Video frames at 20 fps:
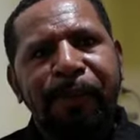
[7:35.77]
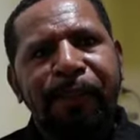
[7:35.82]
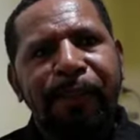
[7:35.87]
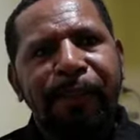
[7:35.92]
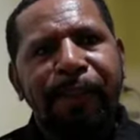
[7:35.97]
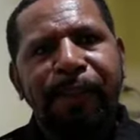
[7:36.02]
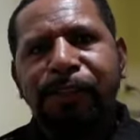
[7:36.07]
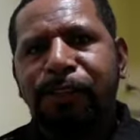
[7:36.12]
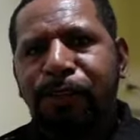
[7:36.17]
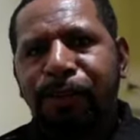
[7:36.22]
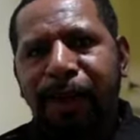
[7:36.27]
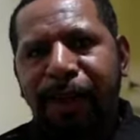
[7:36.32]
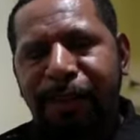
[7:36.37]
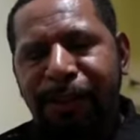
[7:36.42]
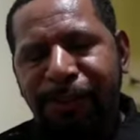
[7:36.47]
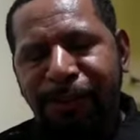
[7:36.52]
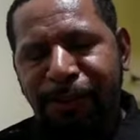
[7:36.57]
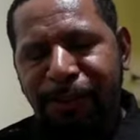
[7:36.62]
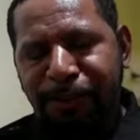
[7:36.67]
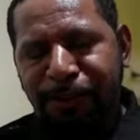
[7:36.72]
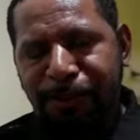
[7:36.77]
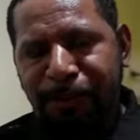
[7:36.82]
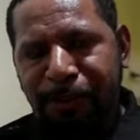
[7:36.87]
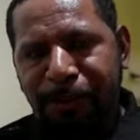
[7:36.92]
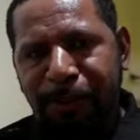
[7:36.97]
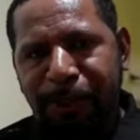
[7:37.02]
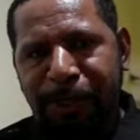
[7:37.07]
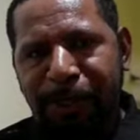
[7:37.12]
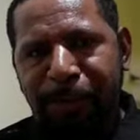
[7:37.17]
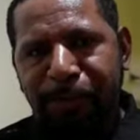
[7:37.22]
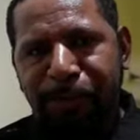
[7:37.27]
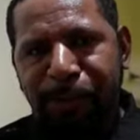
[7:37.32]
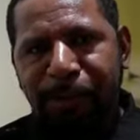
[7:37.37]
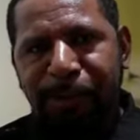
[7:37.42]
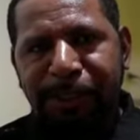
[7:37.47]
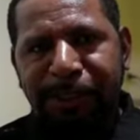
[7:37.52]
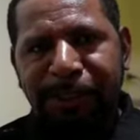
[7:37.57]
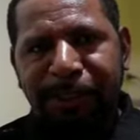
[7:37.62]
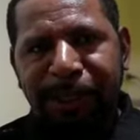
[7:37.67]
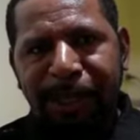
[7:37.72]
There's no other source where we can build
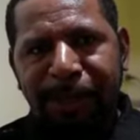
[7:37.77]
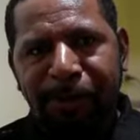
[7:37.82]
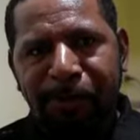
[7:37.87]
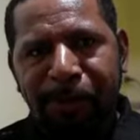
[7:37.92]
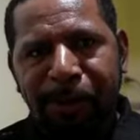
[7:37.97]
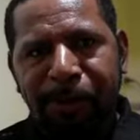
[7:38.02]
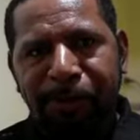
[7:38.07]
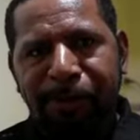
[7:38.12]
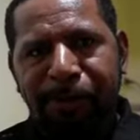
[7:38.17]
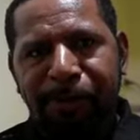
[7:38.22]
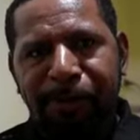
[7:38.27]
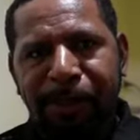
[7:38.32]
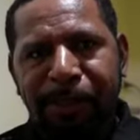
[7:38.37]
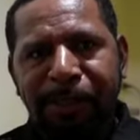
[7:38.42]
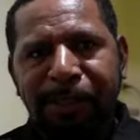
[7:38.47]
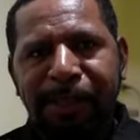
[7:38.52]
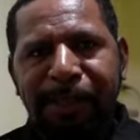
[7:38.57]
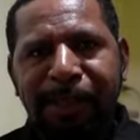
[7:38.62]
this kind of people, but